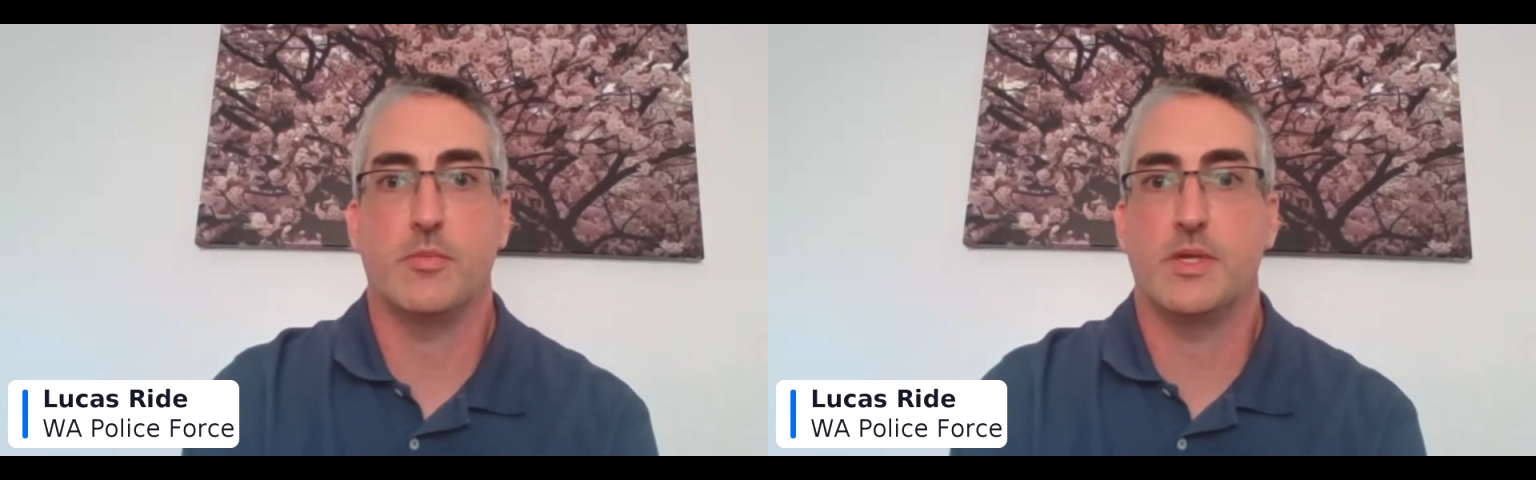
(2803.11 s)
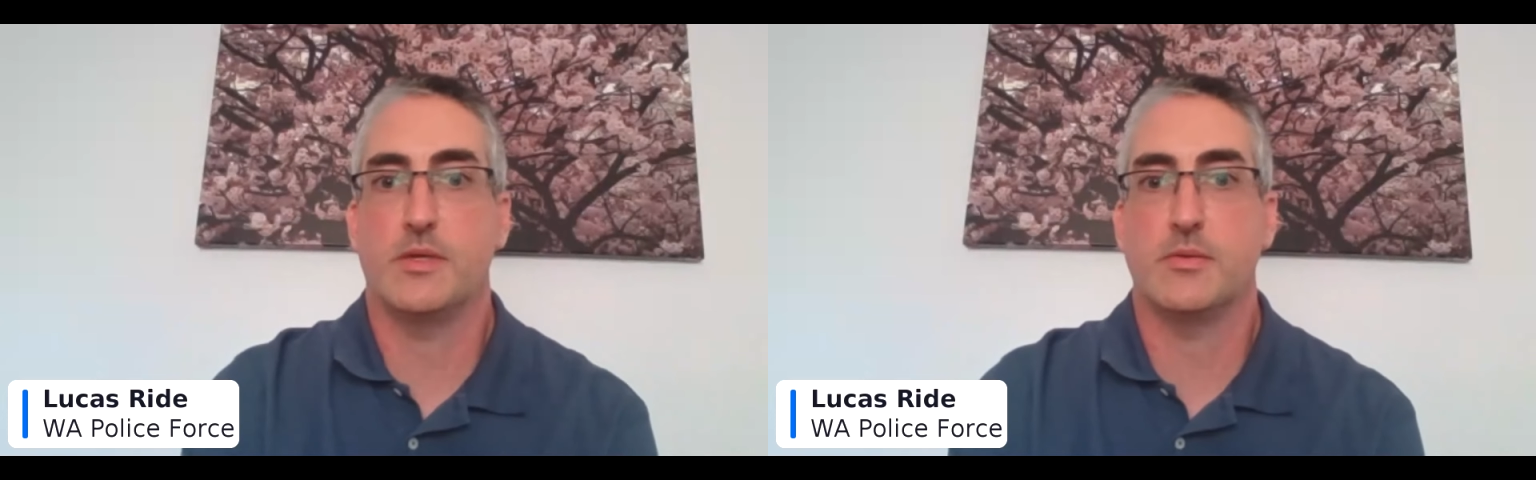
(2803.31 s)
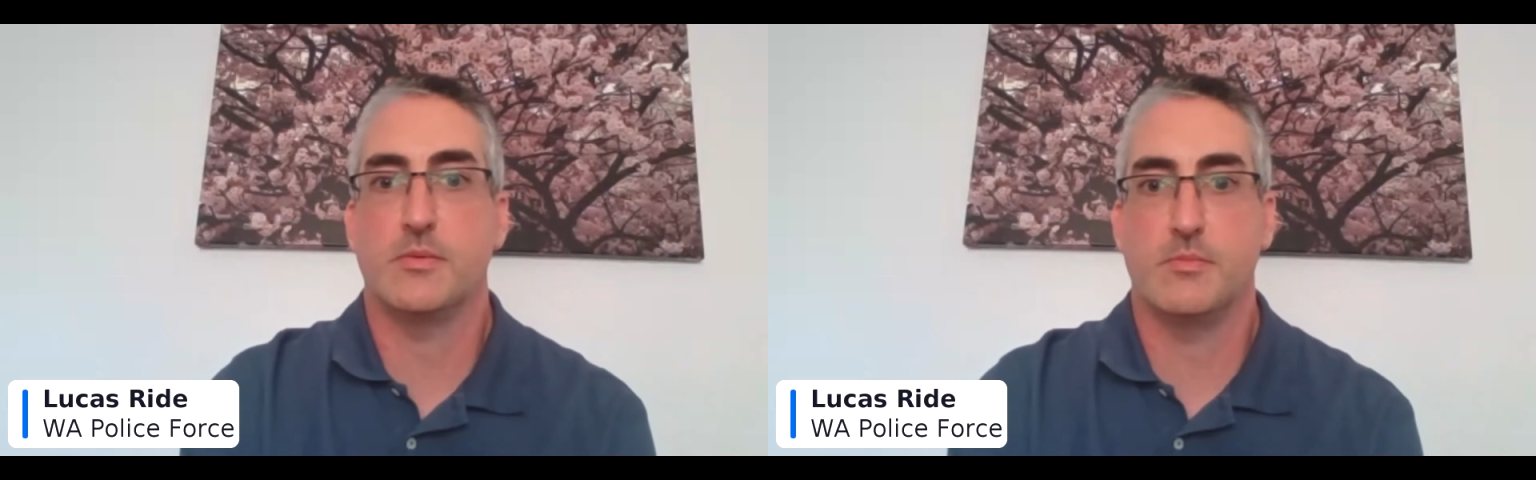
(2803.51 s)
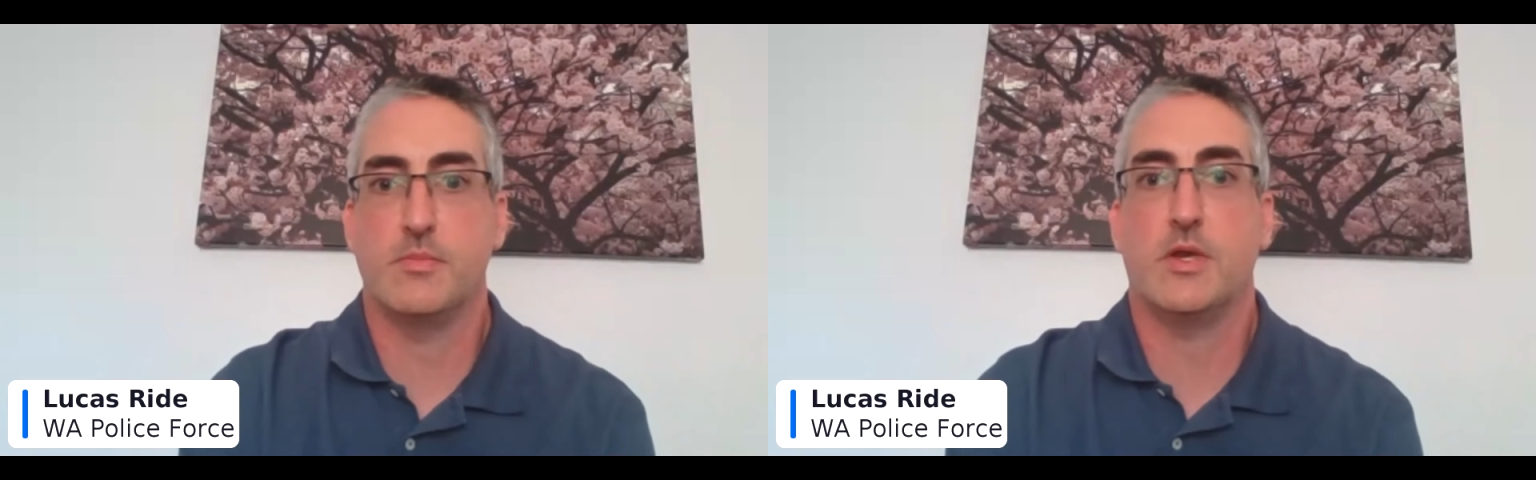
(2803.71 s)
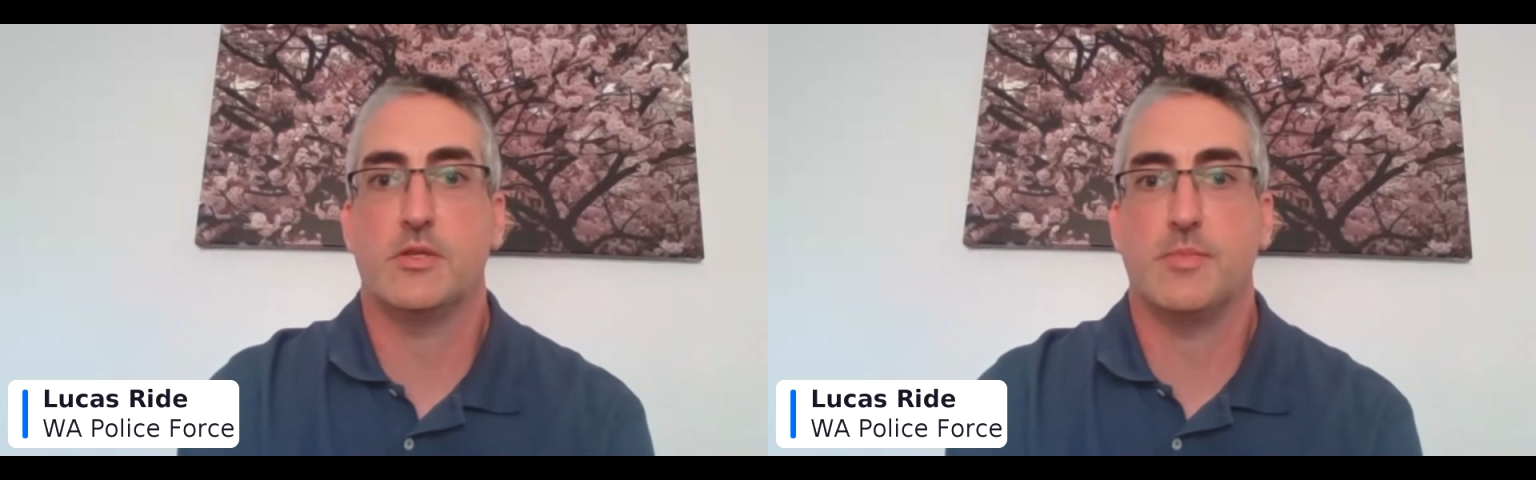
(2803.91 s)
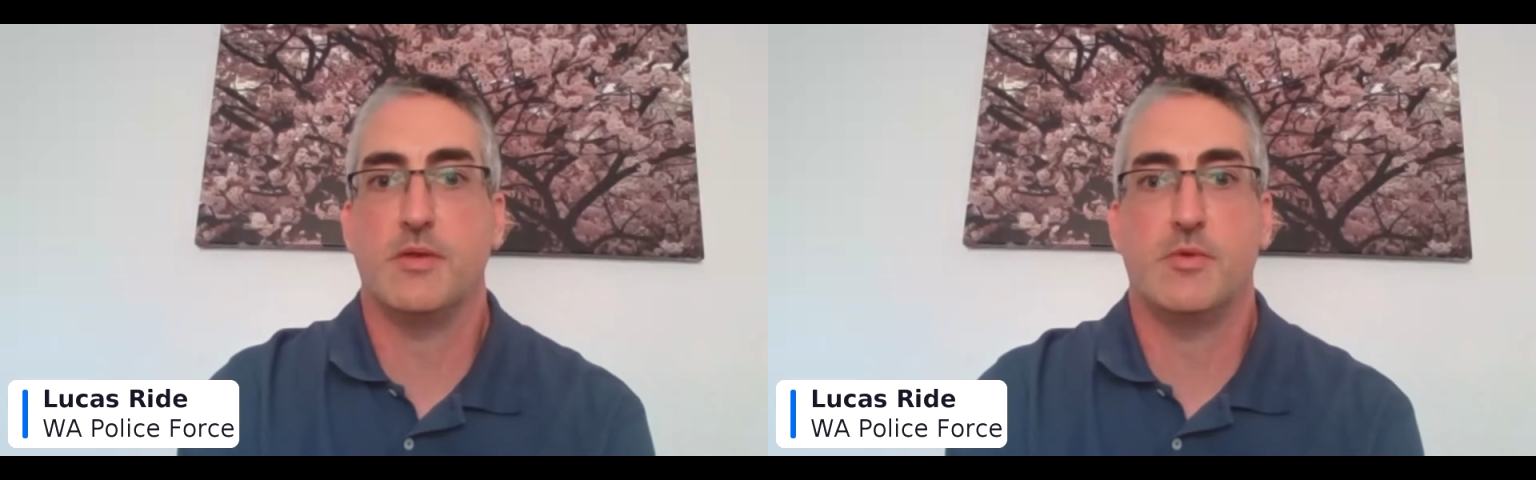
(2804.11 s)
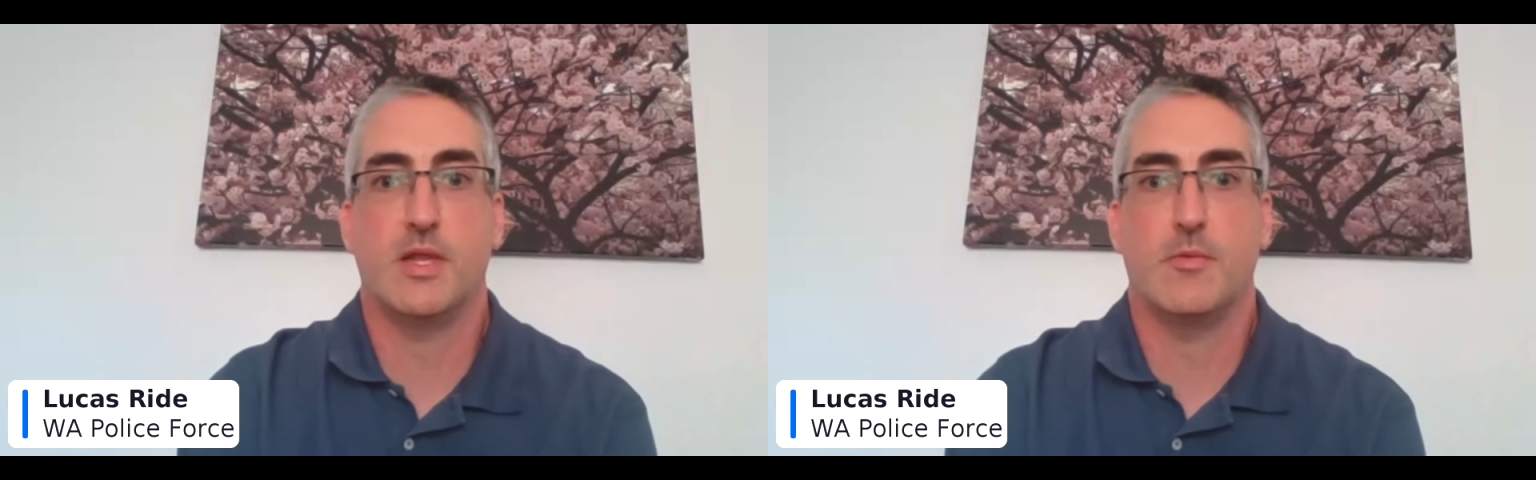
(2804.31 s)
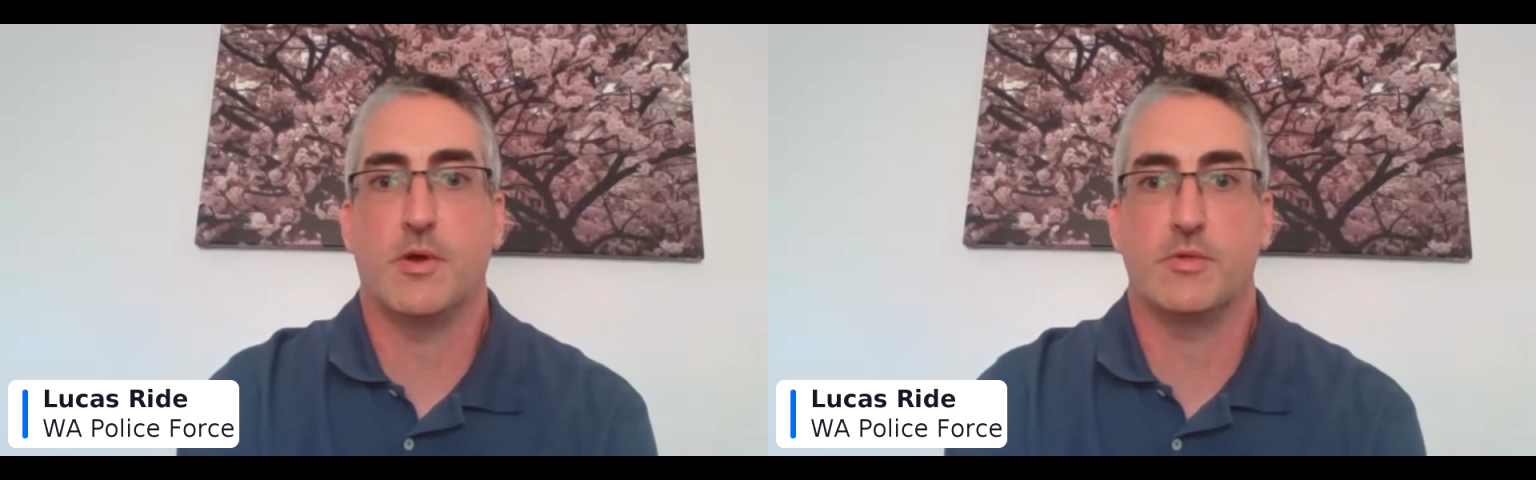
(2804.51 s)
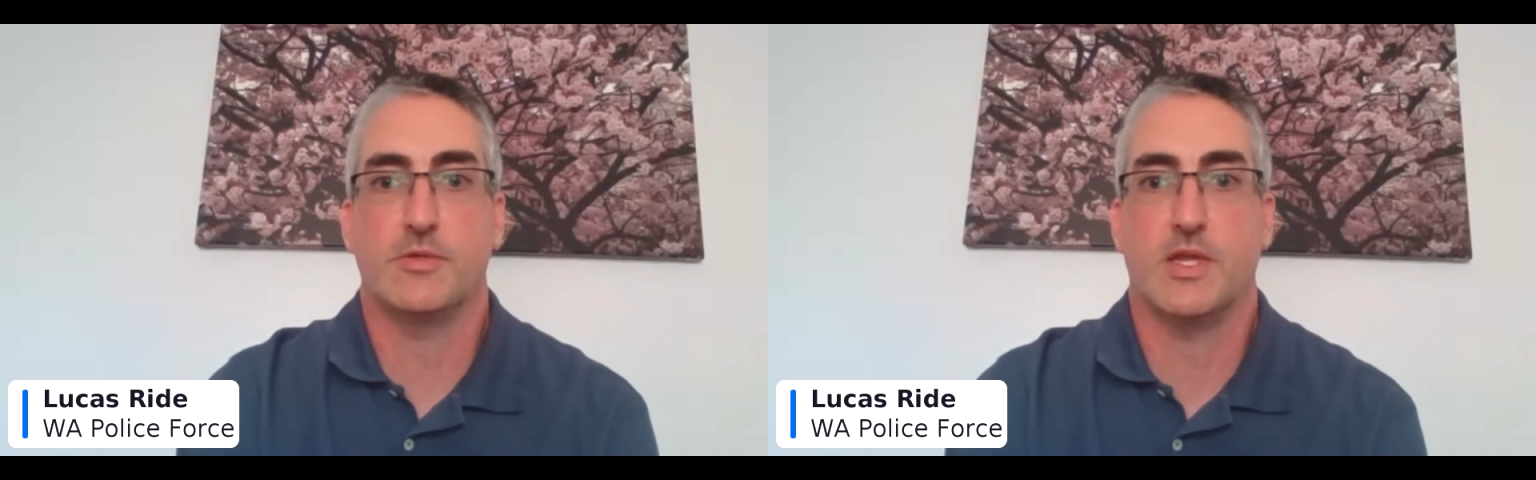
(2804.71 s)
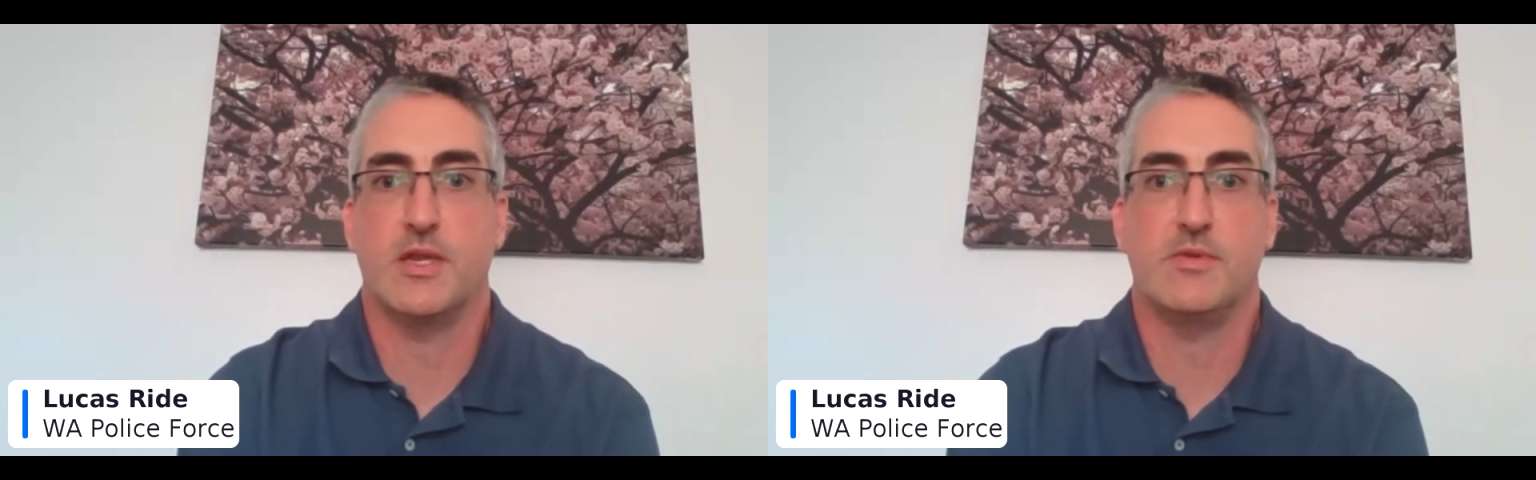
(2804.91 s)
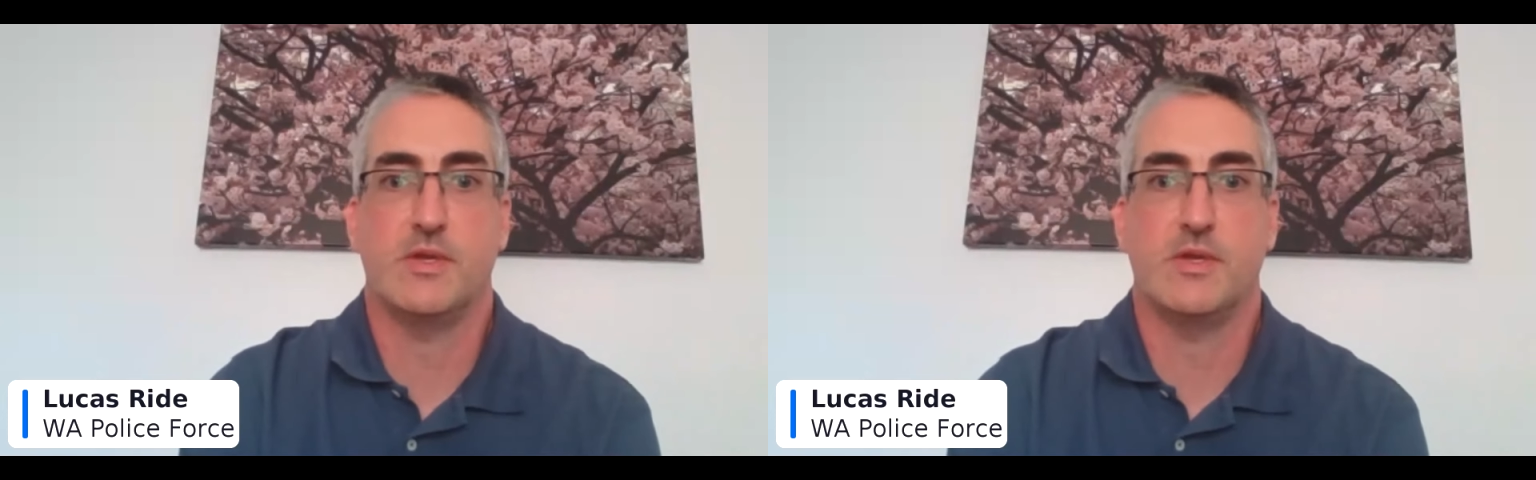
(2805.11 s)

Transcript: But no, it's been really well received,